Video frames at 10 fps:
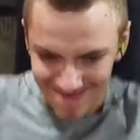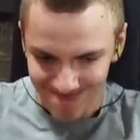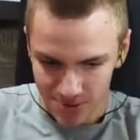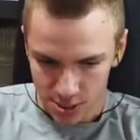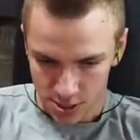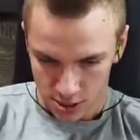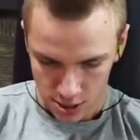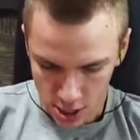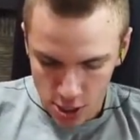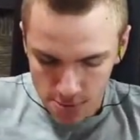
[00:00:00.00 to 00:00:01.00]
on using
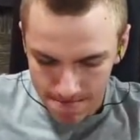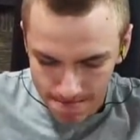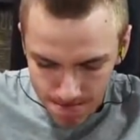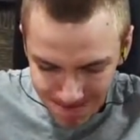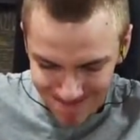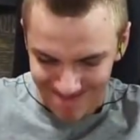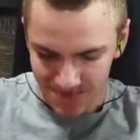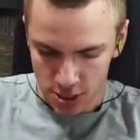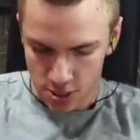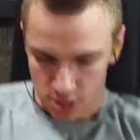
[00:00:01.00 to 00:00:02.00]
the same
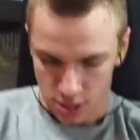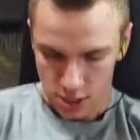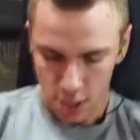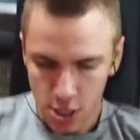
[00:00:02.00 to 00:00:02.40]
movement pattern